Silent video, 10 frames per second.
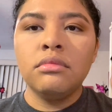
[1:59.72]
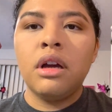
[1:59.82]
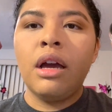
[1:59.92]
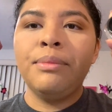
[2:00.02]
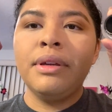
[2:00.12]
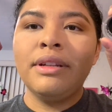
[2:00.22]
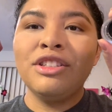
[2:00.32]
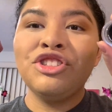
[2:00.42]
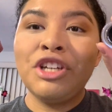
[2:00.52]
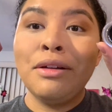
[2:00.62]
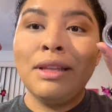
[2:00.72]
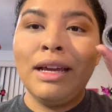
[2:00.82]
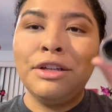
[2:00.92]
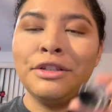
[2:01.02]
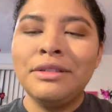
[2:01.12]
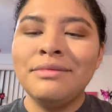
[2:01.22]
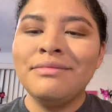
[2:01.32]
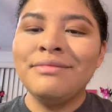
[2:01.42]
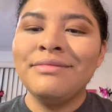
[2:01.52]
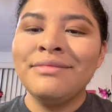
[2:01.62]
I mean gel liner,
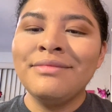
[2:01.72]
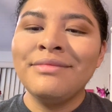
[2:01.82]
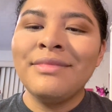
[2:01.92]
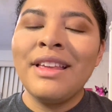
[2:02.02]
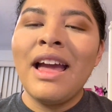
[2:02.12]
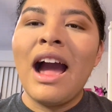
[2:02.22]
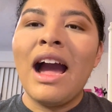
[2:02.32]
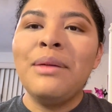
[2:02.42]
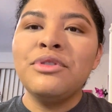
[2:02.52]
I'm